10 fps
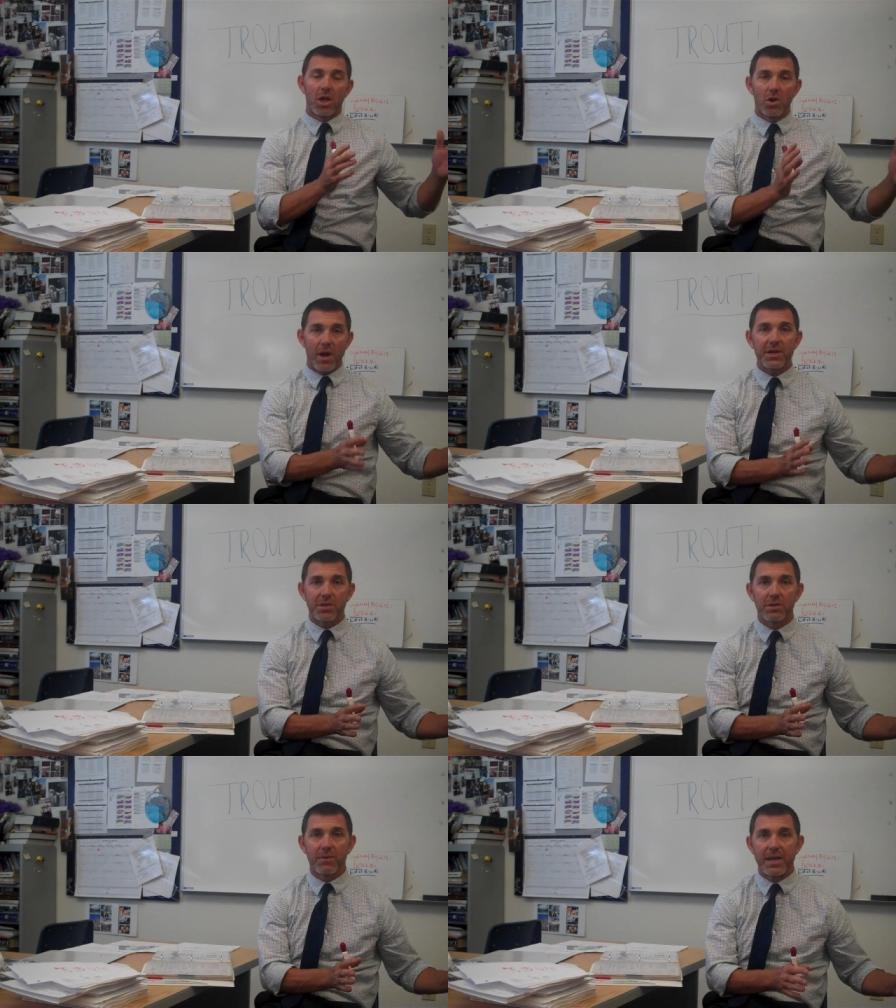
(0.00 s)

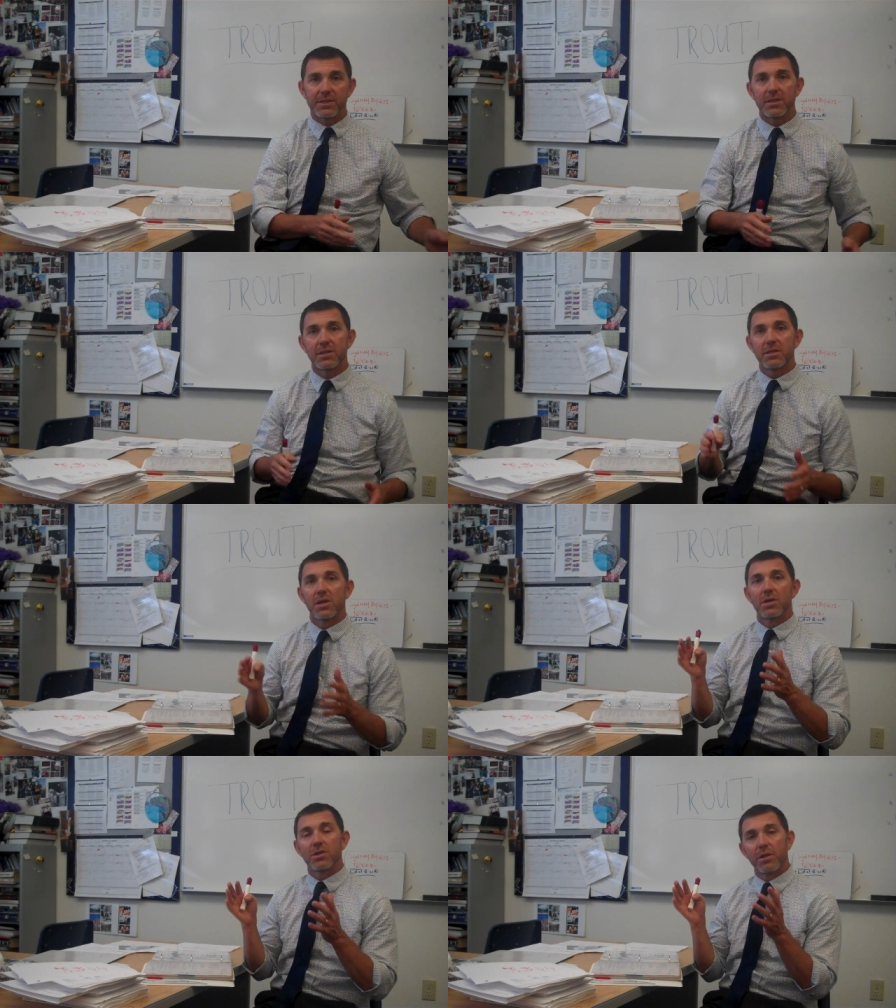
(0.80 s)
congressional races
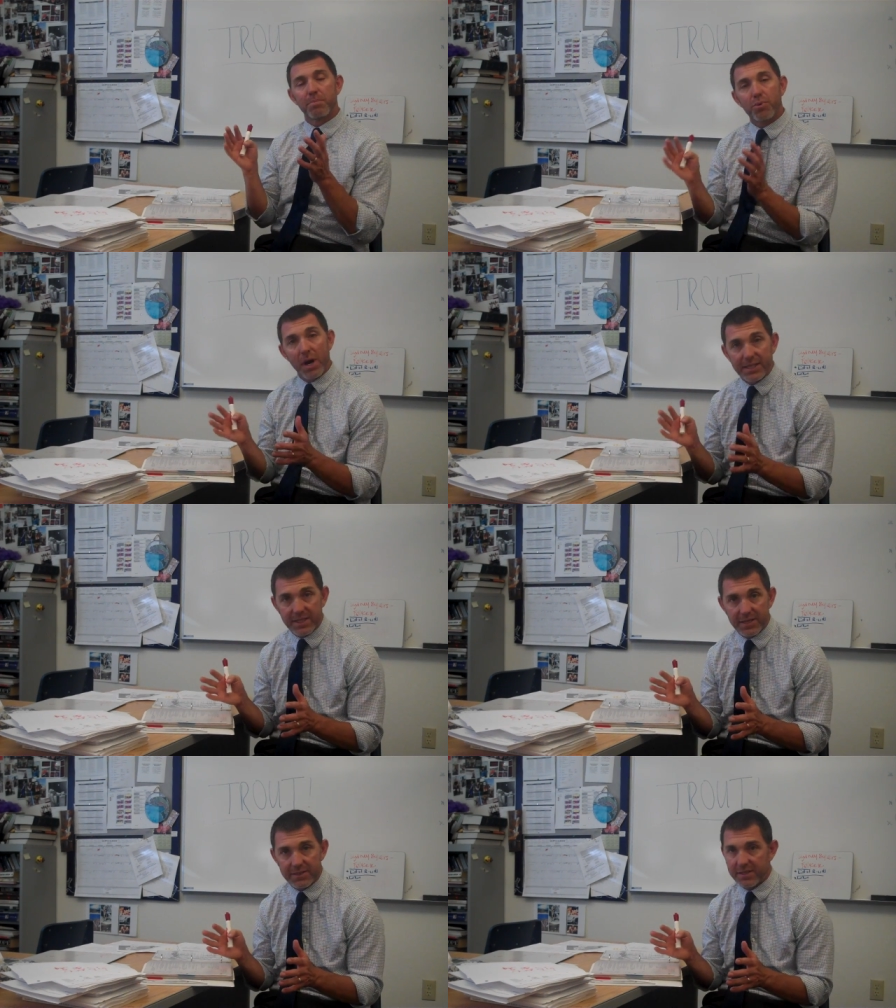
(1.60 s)
to the
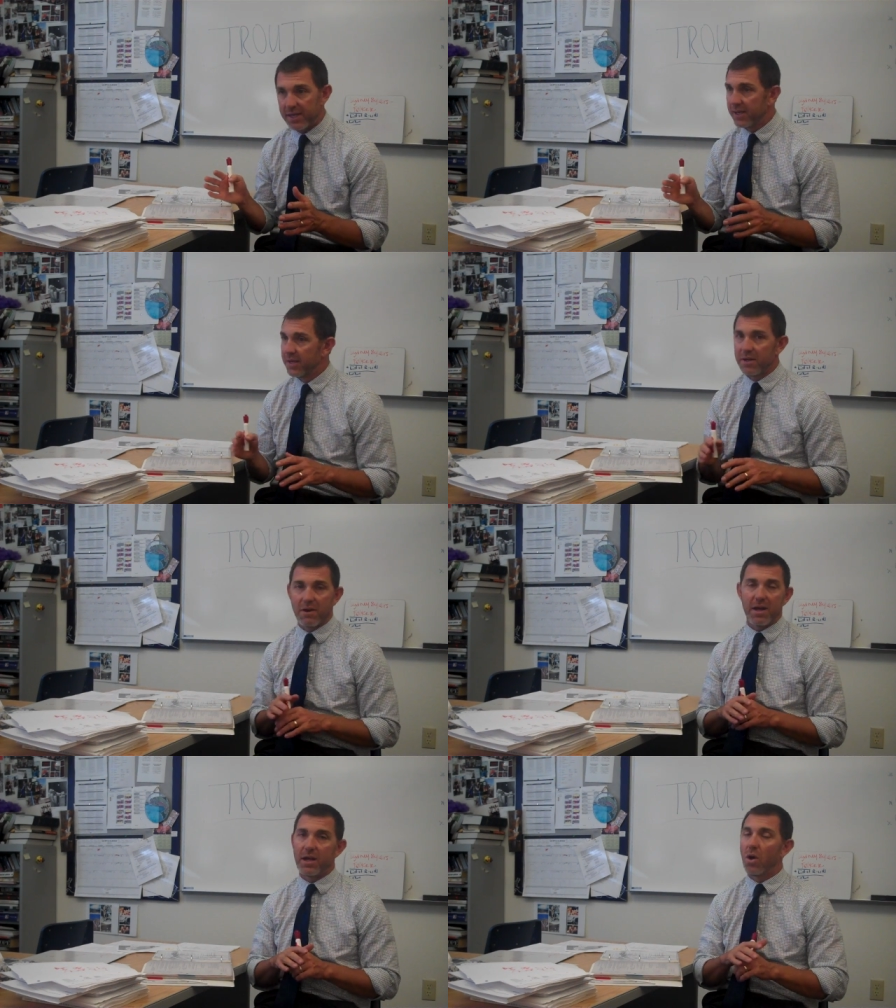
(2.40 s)
presidency, all right?